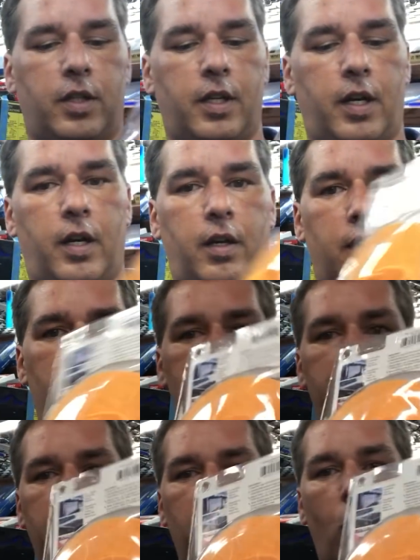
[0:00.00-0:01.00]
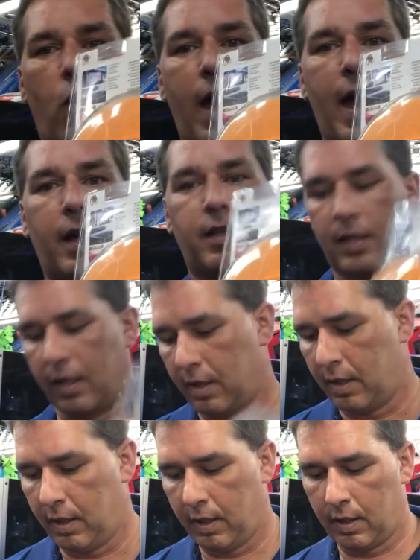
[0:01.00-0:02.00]
in there and then some wax
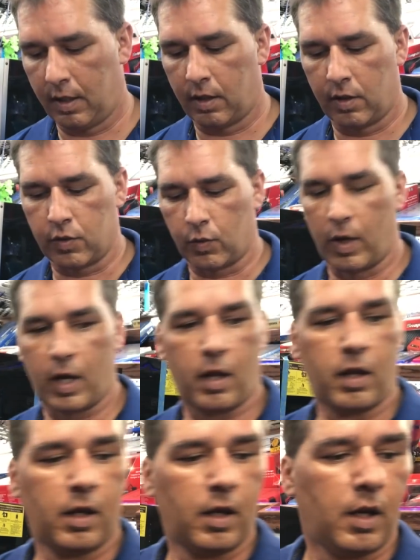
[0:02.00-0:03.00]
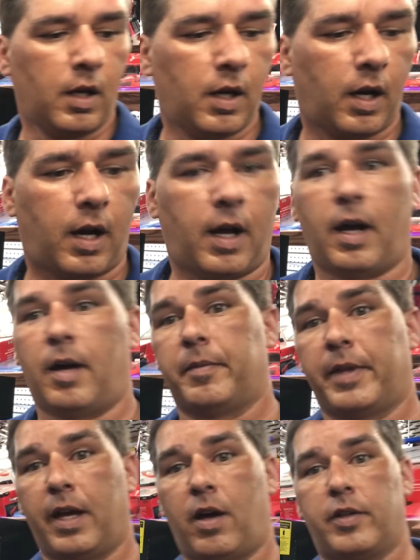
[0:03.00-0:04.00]
in there as well.
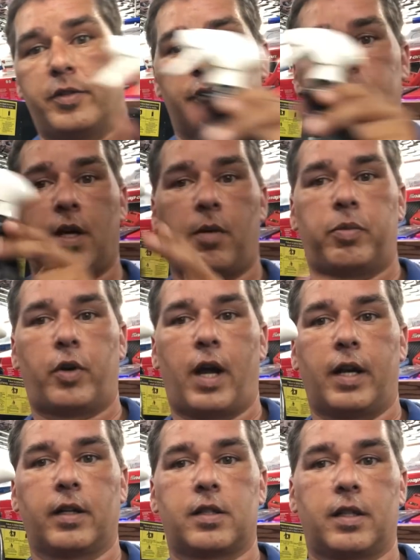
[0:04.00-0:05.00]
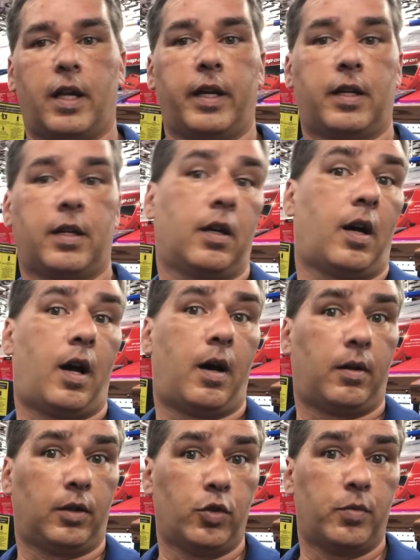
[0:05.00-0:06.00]
They also sell products like
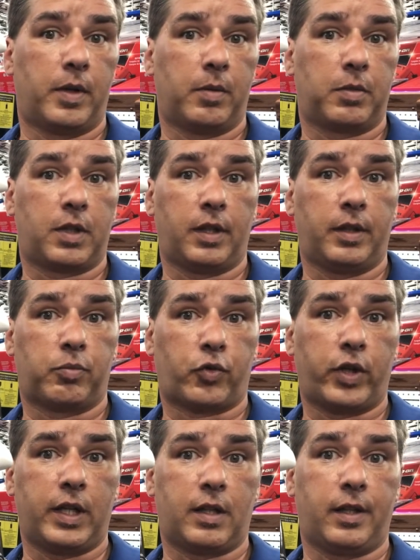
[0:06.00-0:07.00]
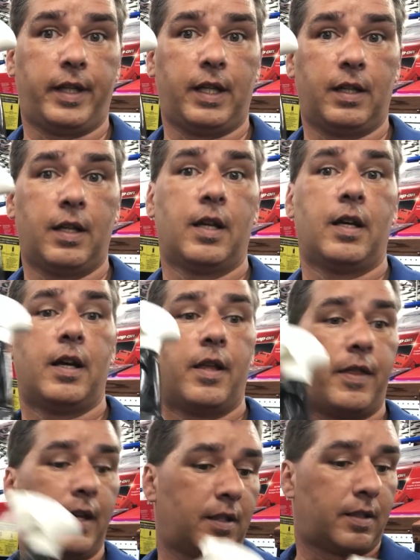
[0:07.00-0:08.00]
aluminum pre-clean,
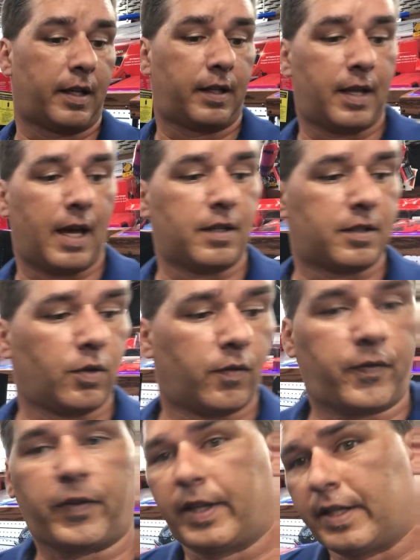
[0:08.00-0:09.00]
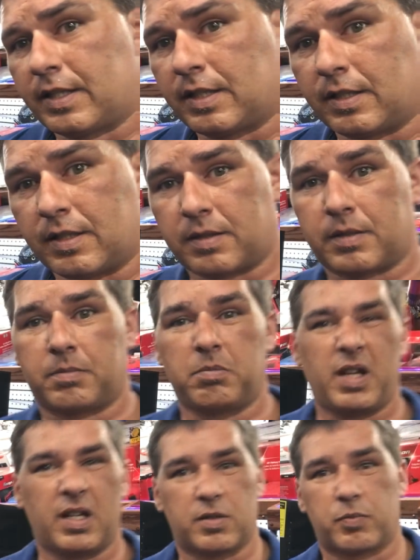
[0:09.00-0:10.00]
things like that. So Flitz is
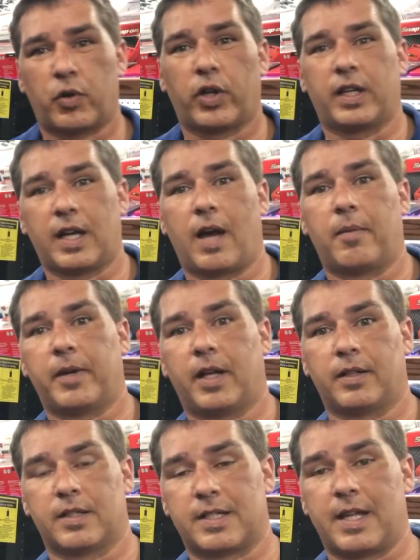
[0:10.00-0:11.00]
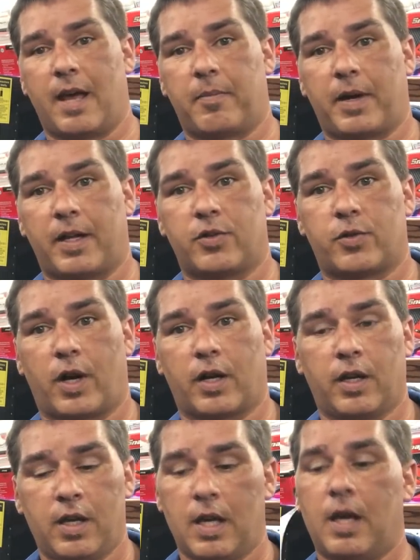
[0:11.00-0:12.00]
pretty common on the Snap-on
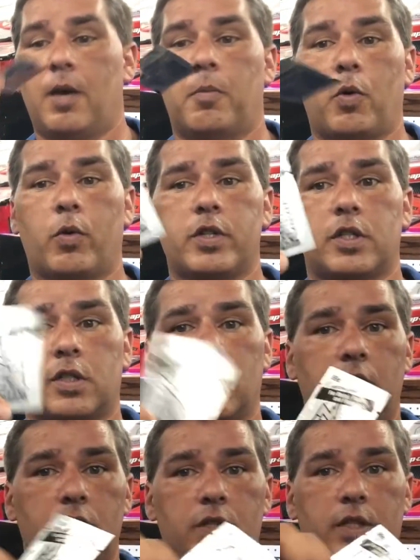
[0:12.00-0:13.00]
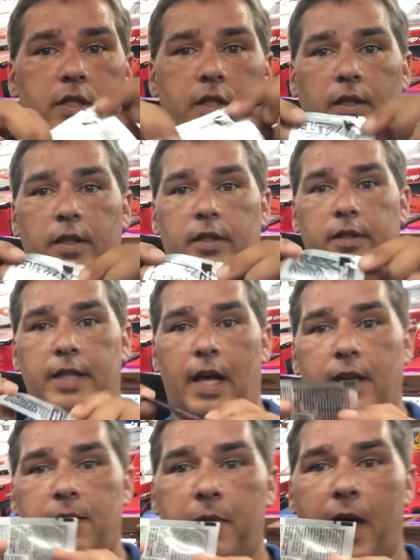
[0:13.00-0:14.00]
truck. But we're just going to use this little
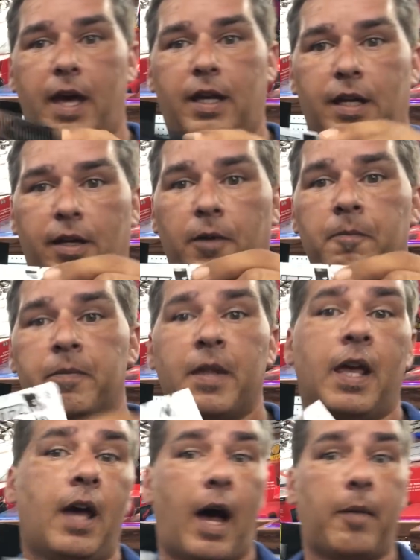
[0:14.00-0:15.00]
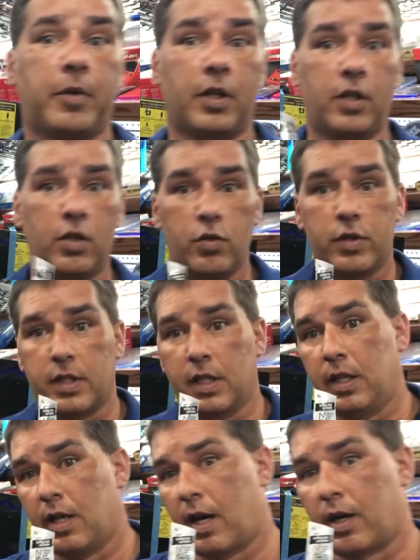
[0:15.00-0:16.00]
tiny pack here. I'm going to use
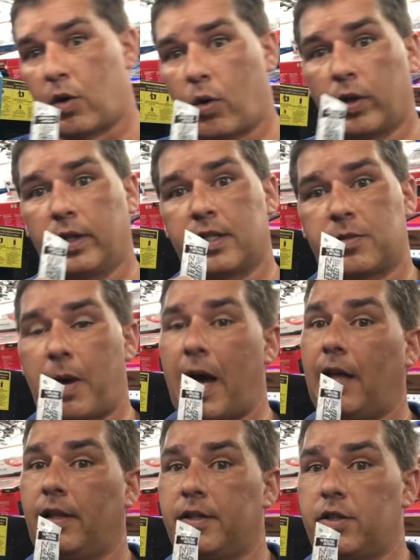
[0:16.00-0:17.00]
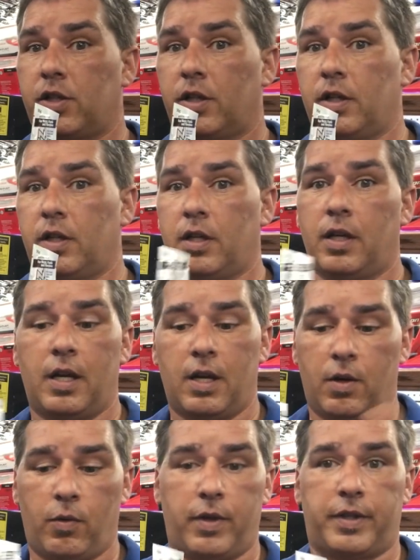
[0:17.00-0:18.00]
the cordless polisher
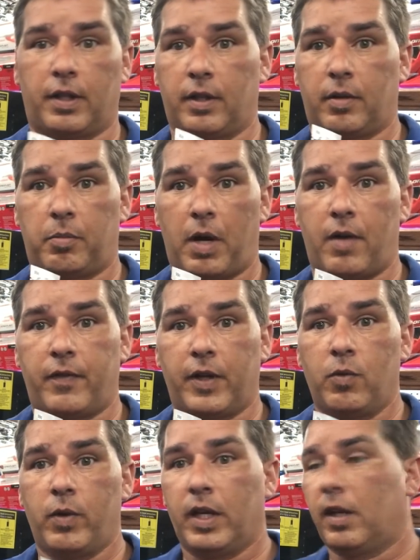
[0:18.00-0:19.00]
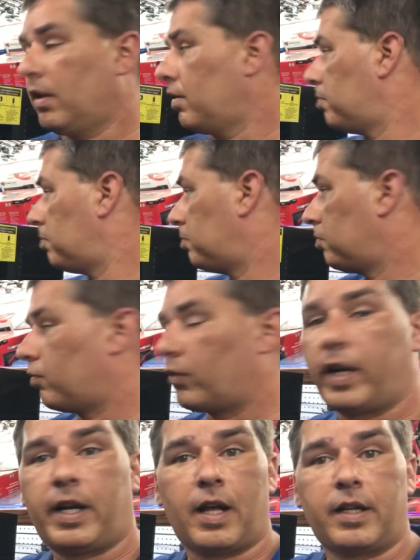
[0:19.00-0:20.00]
with the little buffing wheel
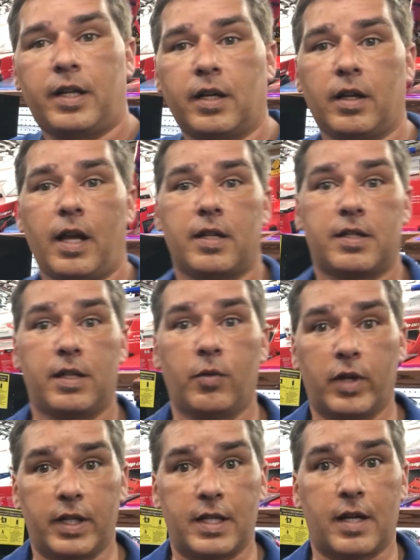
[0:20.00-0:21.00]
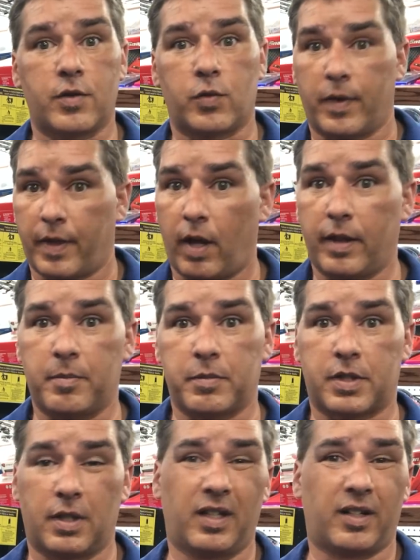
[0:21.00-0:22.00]
right on here and see what it does with all them
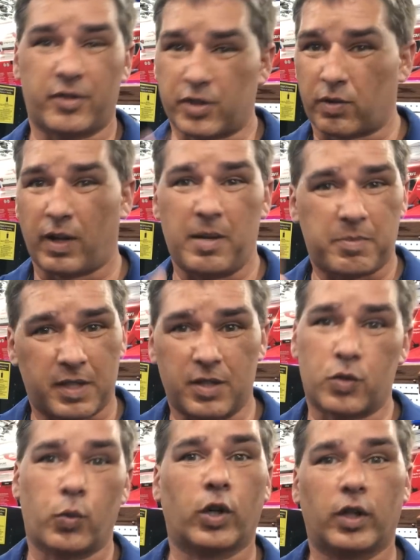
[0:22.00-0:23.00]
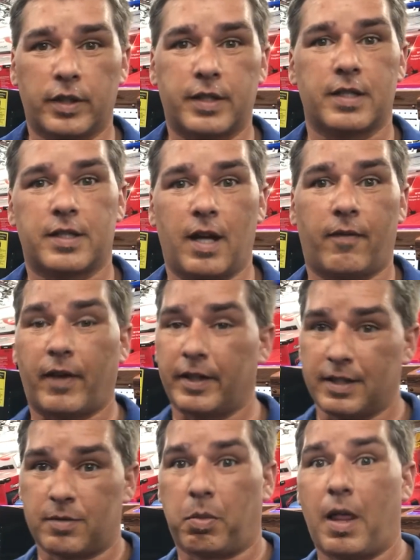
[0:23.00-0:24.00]
little scrapes and swirls and stuff on
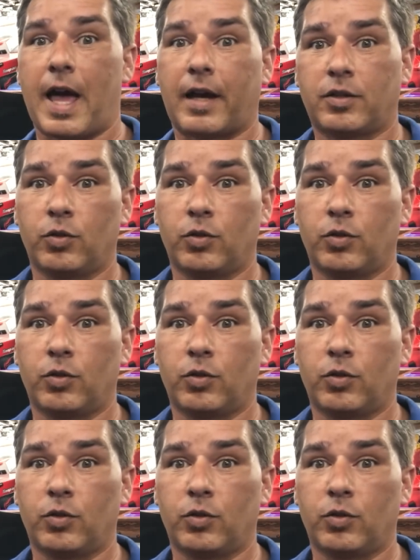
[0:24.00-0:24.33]
this black